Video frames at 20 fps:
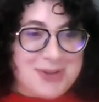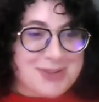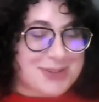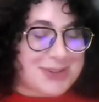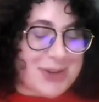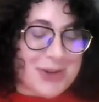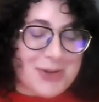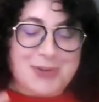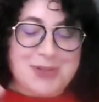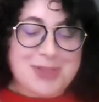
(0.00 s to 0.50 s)

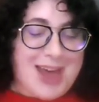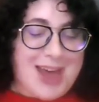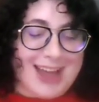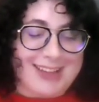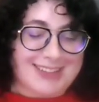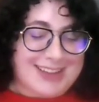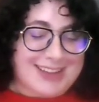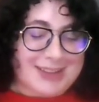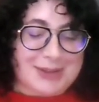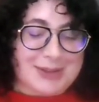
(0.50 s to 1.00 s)
So
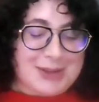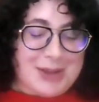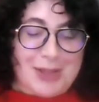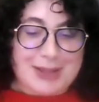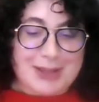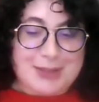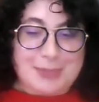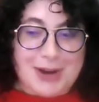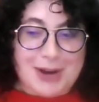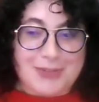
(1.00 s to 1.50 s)
that leads,
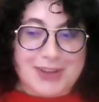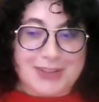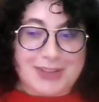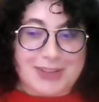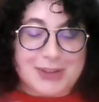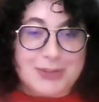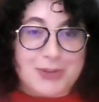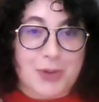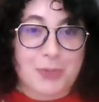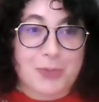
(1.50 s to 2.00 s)
that's
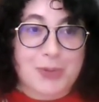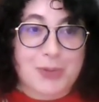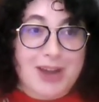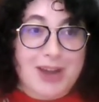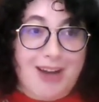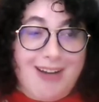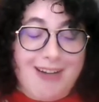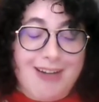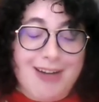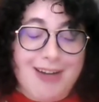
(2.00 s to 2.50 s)
perfectly. So we
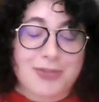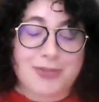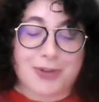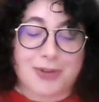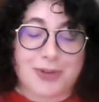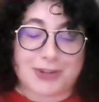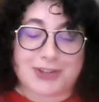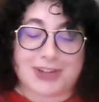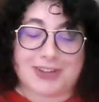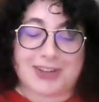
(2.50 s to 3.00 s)
are
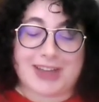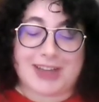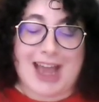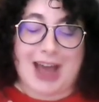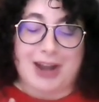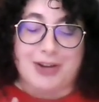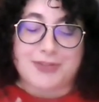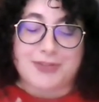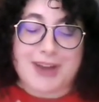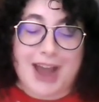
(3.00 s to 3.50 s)
unfortunately
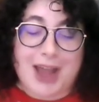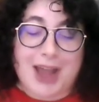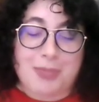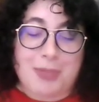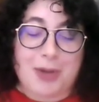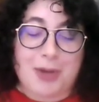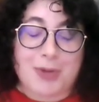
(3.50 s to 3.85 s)
out of time.